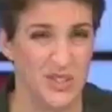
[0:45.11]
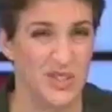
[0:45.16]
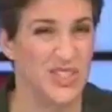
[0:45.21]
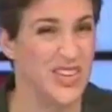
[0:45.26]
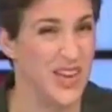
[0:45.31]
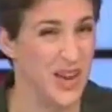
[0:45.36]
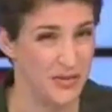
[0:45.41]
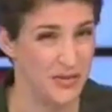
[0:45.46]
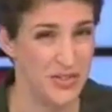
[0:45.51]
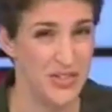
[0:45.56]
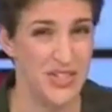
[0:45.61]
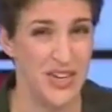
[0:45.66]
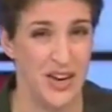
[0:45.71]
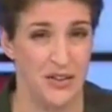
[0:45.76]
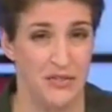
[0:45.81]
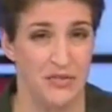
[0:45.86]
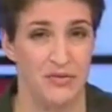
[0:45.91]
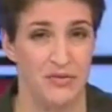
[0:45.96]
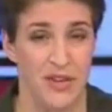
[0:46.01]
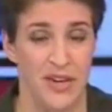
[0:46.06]
So it's tough
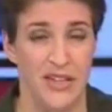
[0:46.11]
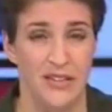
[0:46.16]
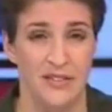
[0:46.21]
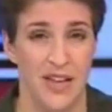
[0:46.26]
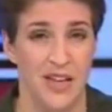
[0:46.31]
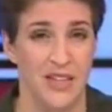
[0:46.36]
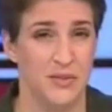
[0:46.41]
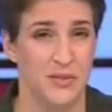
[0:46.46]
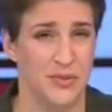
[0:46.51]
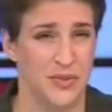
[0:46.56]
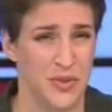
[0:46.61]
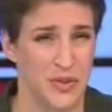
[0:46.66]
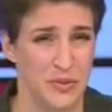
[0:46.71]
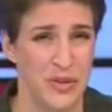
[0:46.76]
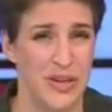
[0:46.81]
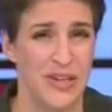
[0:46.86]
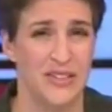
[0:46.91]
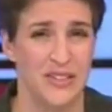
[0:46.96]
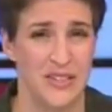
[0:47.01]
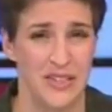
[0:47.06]
stuff, right? Lots of
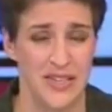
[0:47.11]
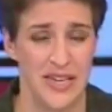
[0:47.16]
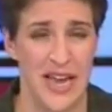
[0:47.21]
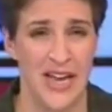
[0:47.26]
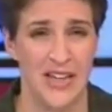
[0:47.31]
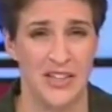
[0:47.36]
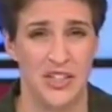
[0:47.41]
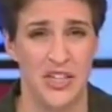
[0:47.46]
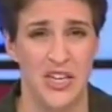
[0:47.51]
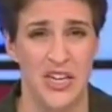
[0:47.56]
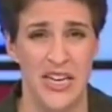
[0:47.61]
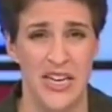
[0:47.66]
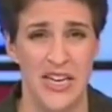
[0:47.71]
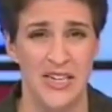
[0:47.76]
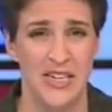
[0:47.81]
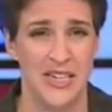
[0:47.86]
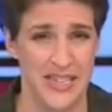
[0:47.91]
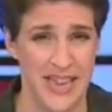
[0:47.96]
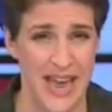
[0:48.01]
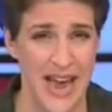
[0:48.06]
strings attached
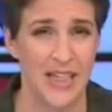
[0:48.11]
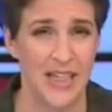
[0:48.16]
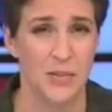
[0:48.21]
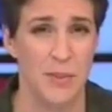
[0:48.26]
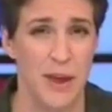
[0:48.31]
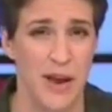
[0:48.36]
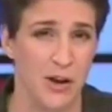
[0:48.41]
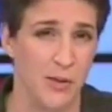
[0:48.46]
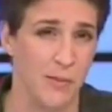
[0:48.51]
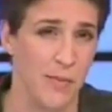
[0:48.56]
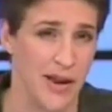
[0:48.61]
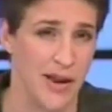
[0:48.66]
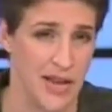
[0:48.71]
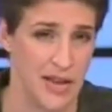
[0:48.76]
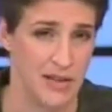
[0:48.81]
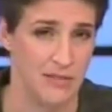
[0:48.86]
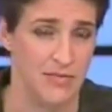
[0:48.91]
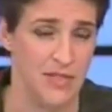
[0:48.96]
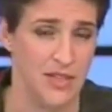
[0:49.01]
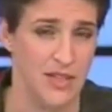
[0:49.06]
to taxpayer
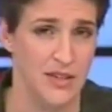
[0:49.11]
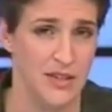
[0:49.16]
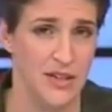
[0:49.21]
money.